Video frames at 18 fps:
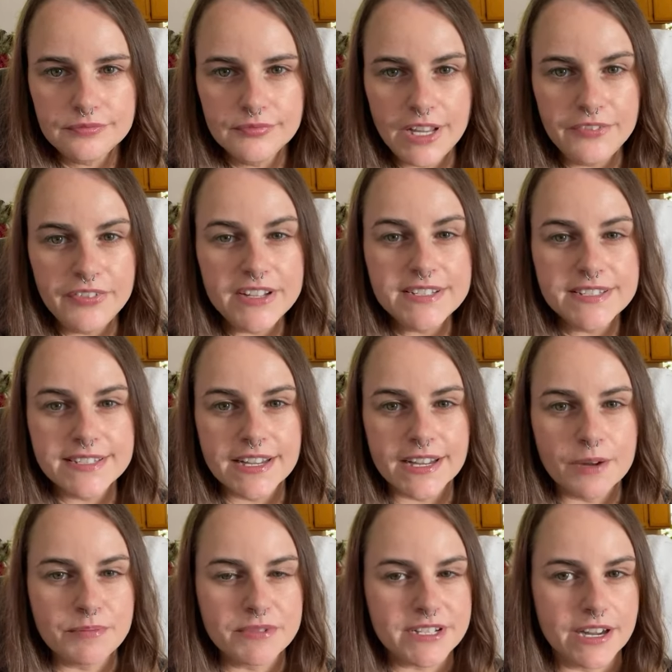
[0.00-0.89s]
If he's sick,
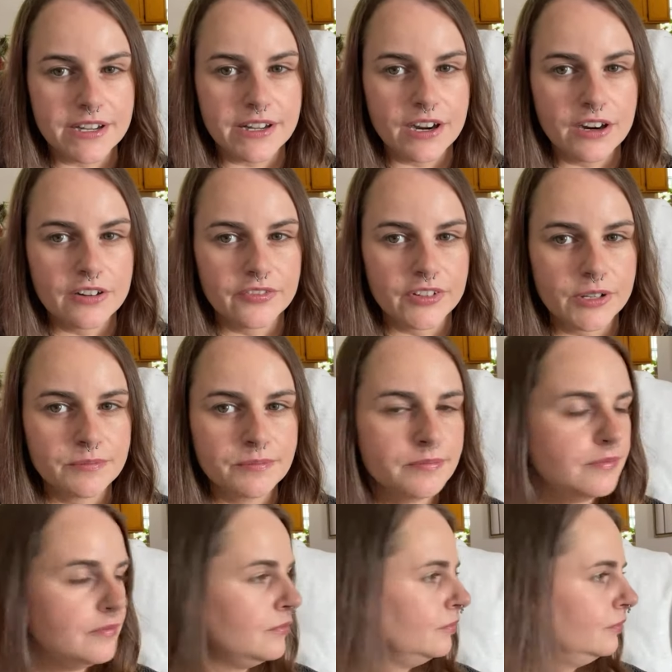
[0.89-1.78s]
I'm going to take care of him.
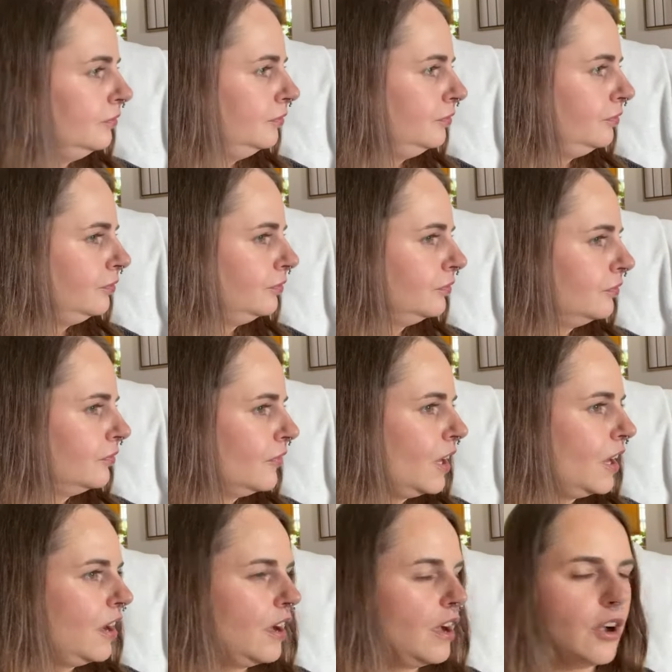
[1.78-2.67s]

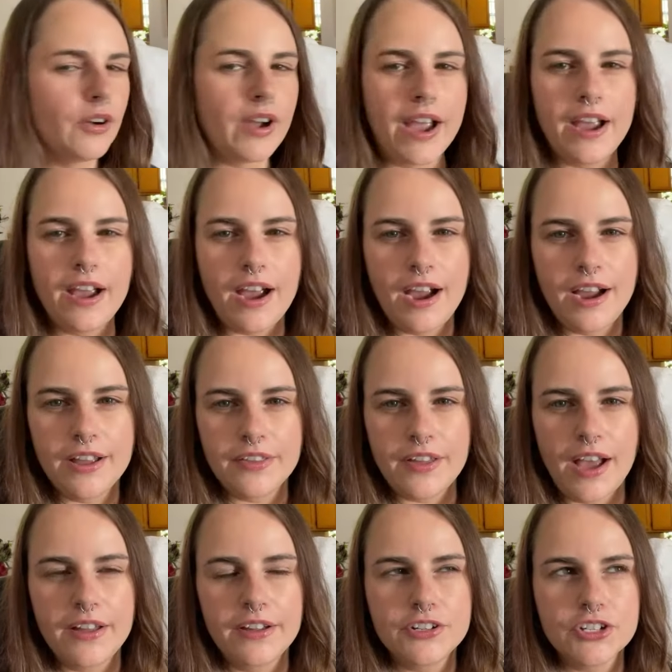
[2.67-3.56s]
Okay, I had,
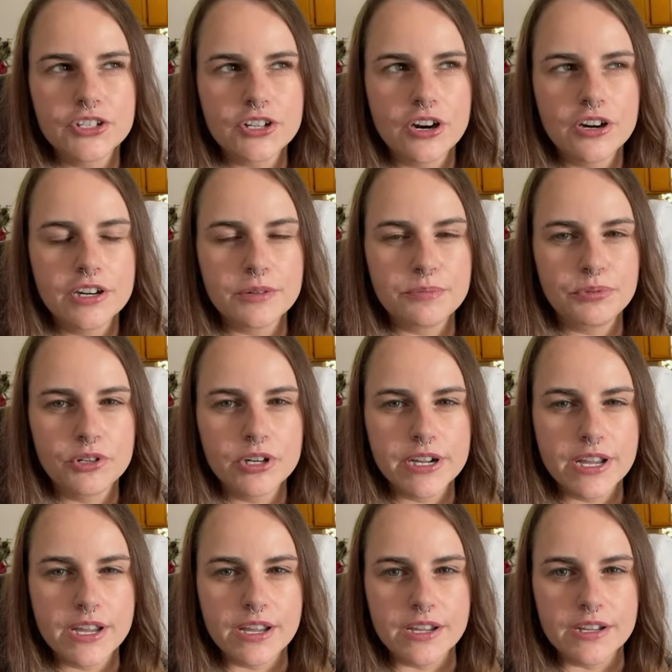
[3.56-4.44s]
I had just heard it
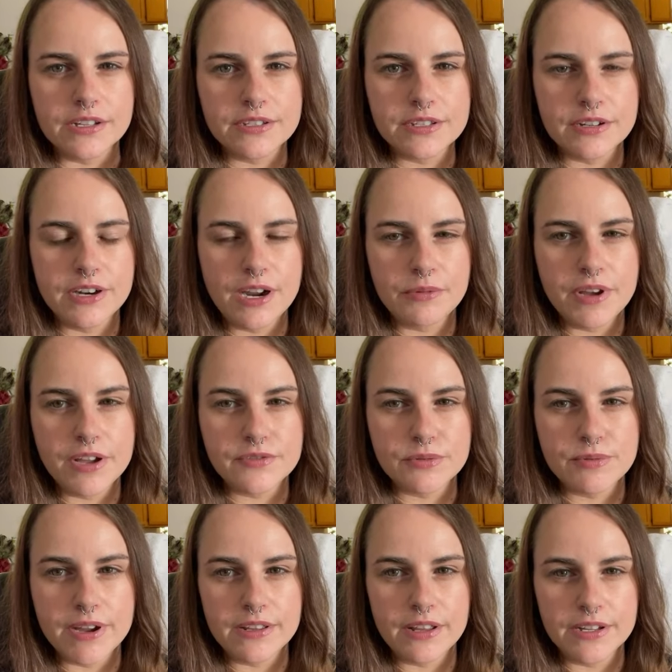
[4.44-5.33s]
preheat, so now we have
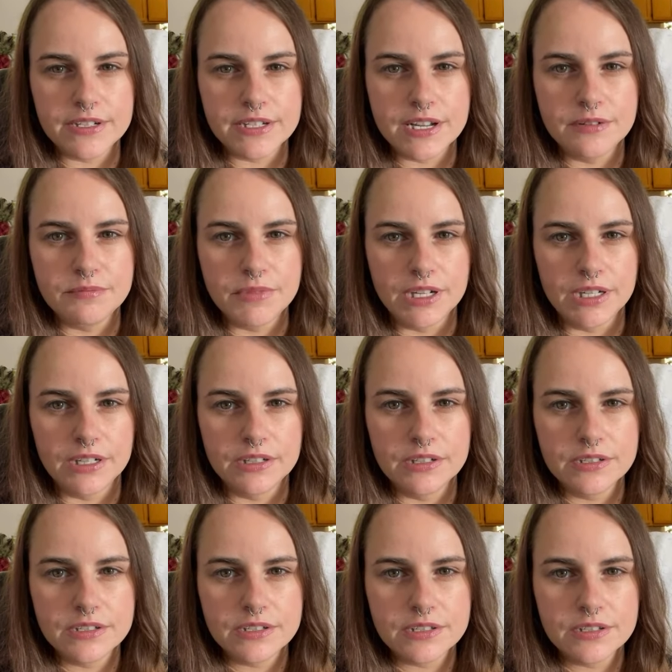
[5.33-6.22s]
to wait like 10
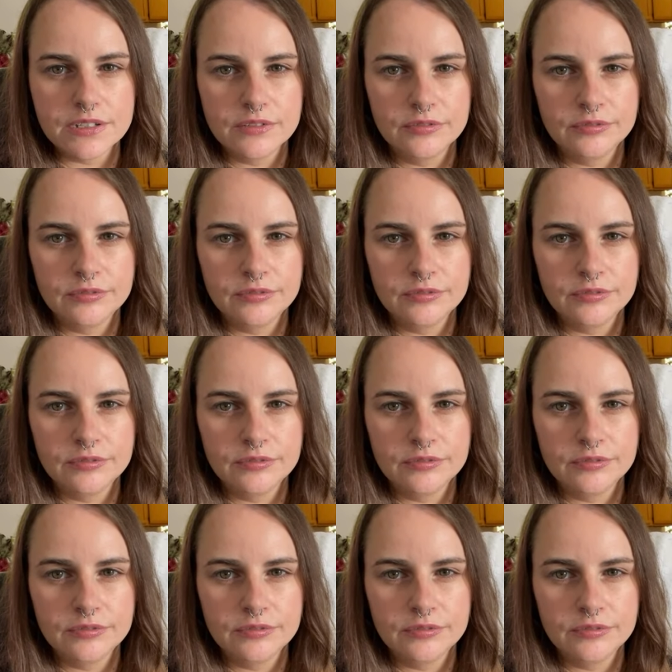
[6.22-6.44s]
minutes.